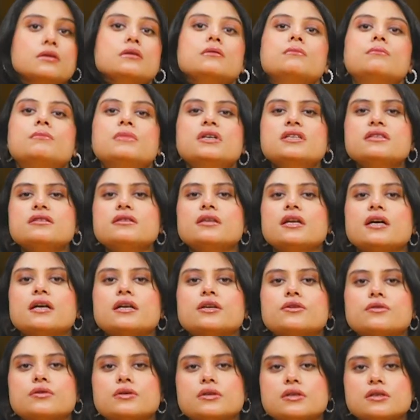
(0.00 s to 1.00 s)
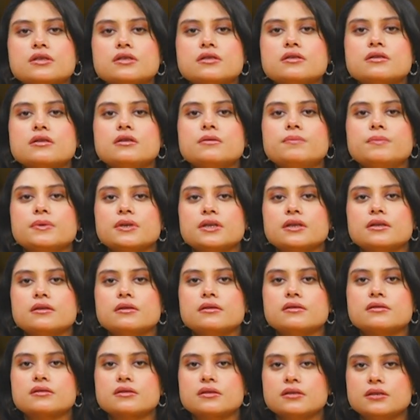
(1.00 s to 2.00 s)
Much like traditional
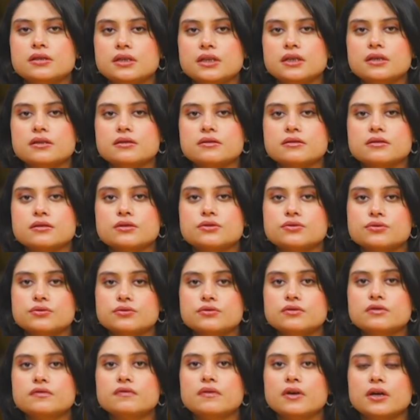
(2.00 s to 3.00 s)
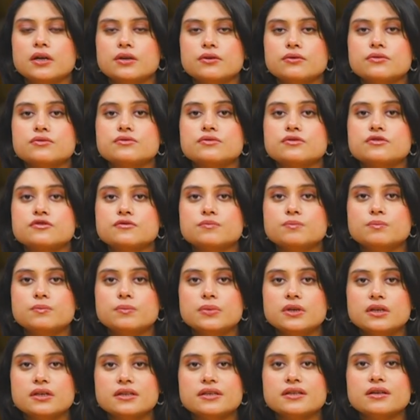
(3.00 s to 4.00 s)
picaresque tales, Joseph Andrews is
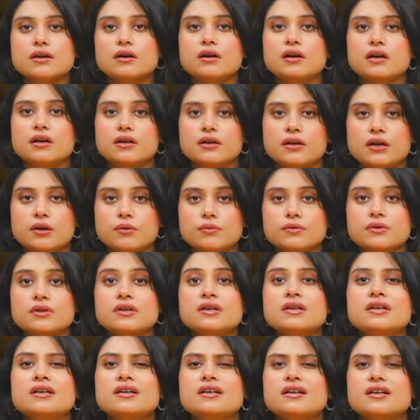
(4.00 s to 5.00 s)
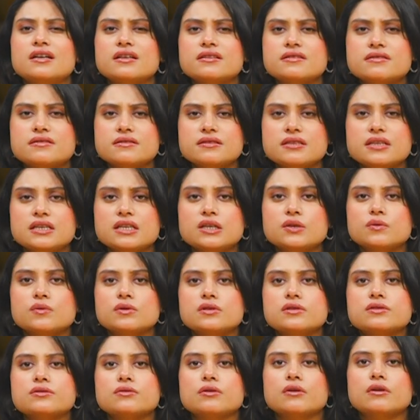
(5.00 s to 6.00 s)
built around a
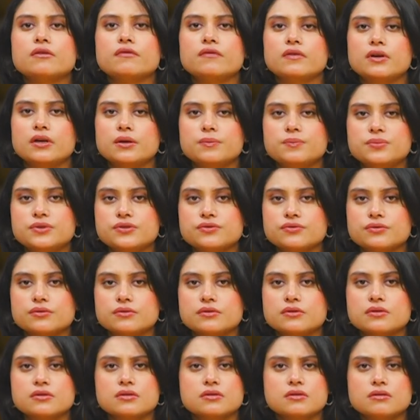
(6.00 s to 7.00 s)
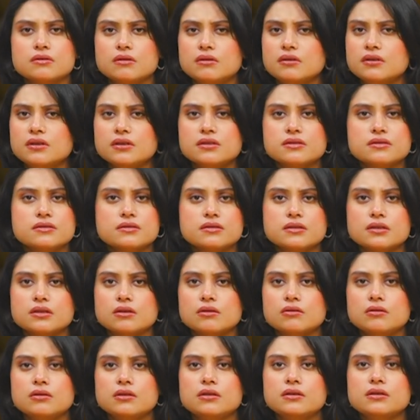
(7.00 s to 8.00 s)
sequence of episodes, not a
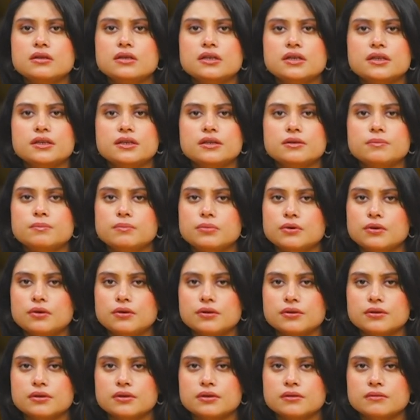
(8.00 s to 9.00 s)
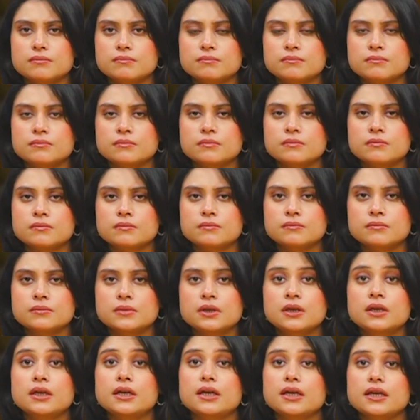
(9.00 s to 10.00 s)
singular linear plot.
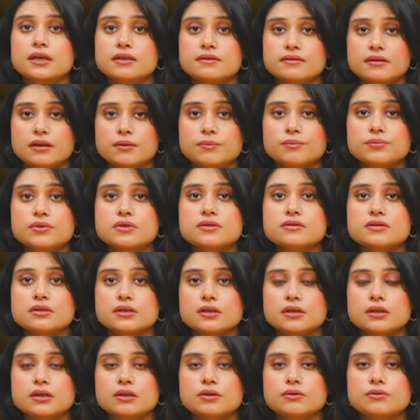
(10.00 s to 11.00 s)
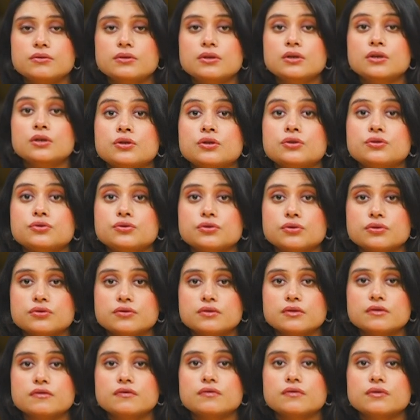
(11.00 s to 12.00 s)
Examples include
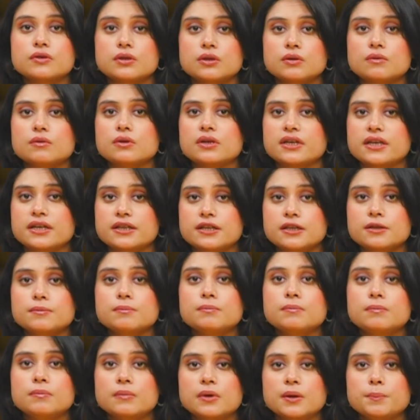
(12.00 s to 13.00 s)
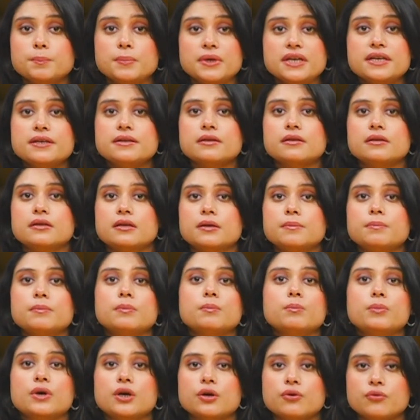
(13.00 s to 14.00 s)
Joseph getting beaten up
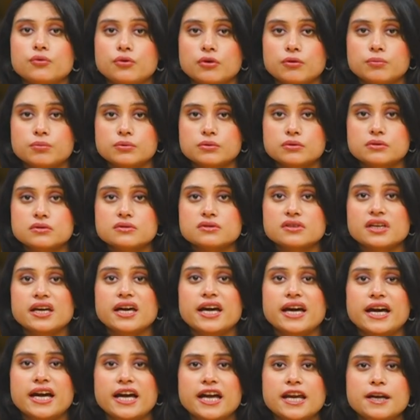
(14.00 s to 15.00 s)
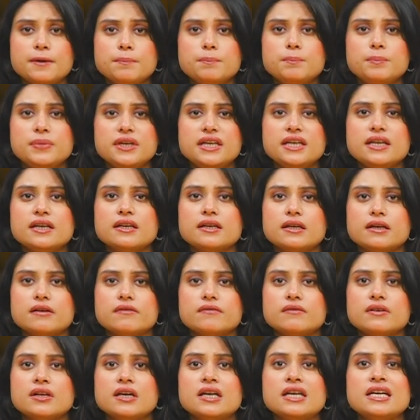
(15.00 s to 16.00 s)
by robbers and being
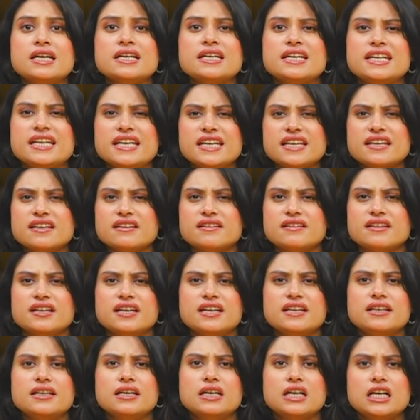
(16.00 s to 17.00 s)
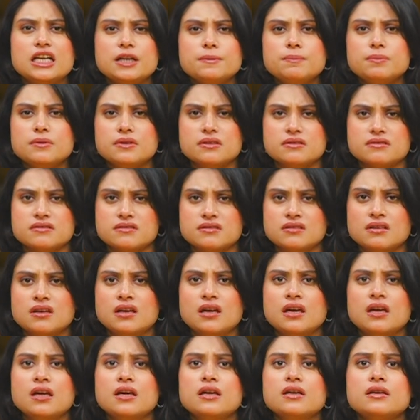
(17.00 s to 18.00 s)
left naked and helpless,
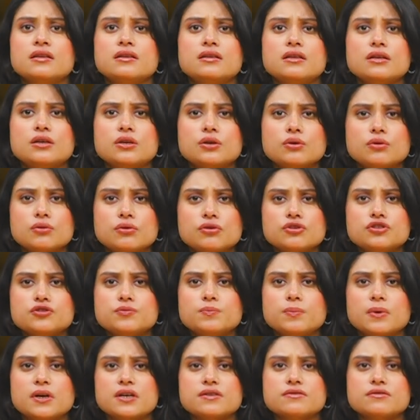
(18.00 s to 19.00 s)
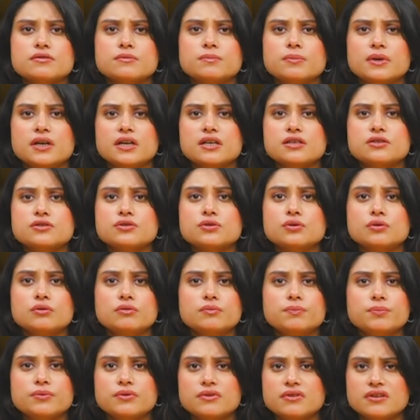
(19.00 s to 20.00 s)
the coach passerbys who
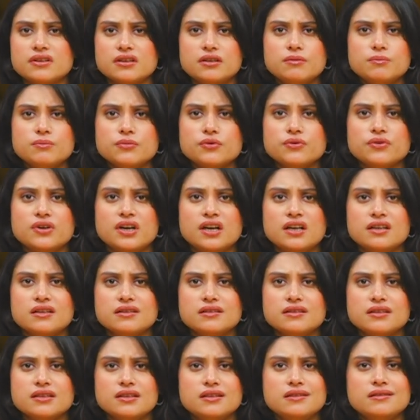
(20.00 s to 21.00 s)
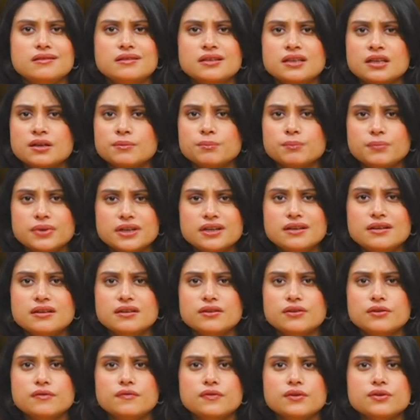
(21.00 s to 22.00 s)
pretend morality but
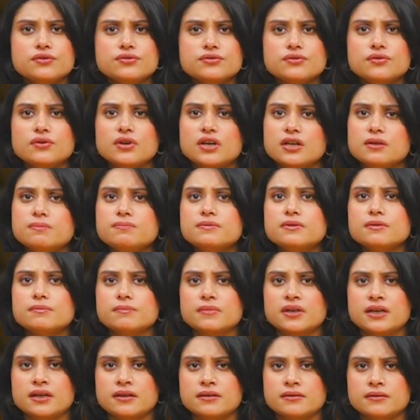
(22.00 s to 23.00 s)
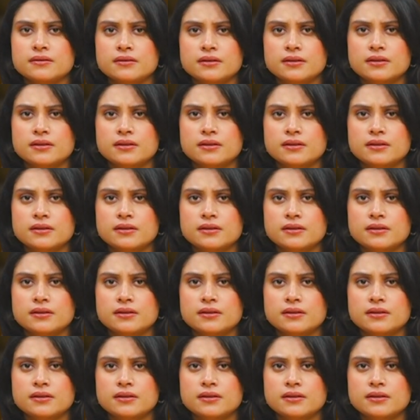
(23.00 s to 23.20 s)
refuse to help the man.